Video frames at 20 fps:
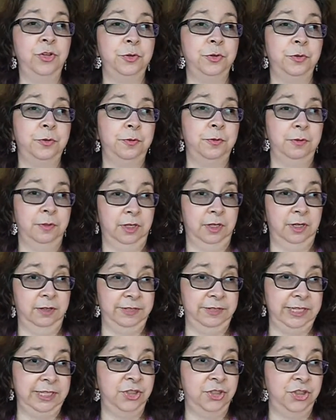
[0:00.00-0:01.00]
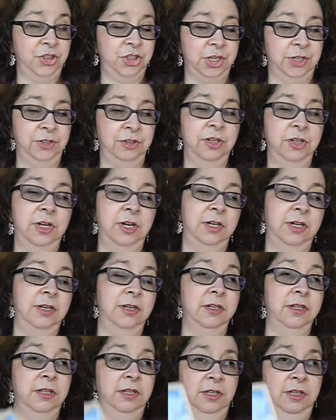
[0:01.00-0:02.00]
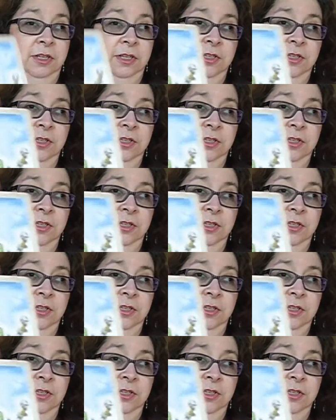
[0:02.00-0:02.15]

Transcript: 2 of each gender card.